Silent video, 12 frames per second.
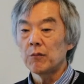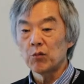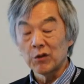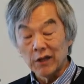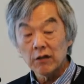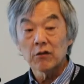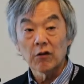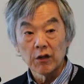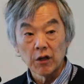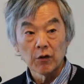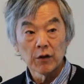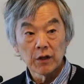protect our
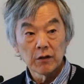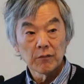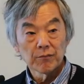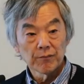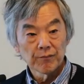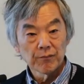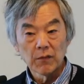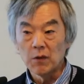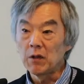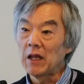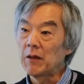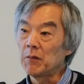hearing.
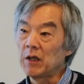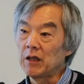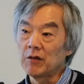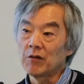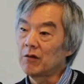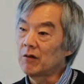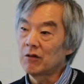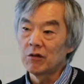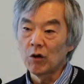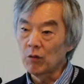And that means mm-hmm.